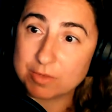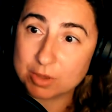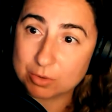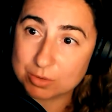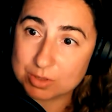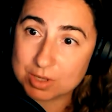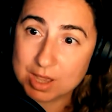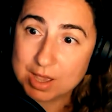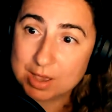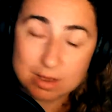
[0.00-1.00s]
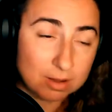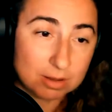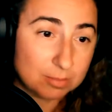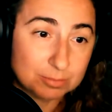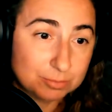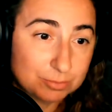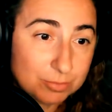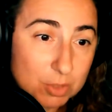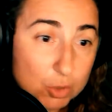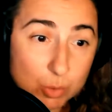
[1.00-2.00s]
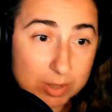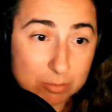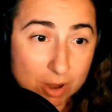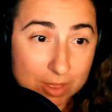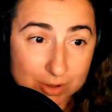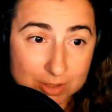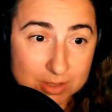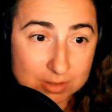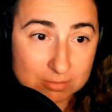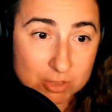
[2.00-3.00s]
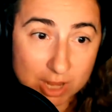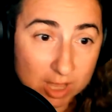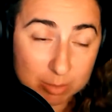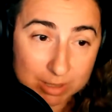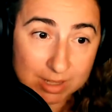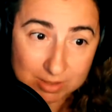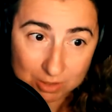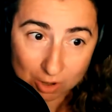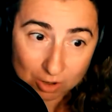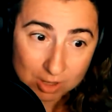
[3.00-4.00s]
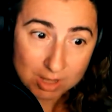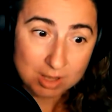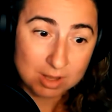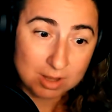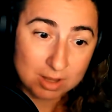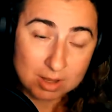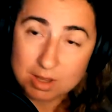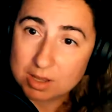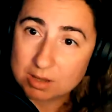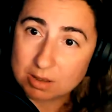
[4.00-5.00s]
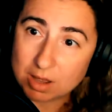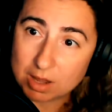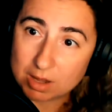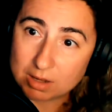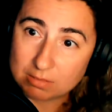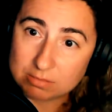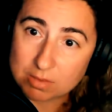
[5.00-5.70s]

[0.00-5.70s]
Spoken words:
those twin brothers, Jacob and Esau, are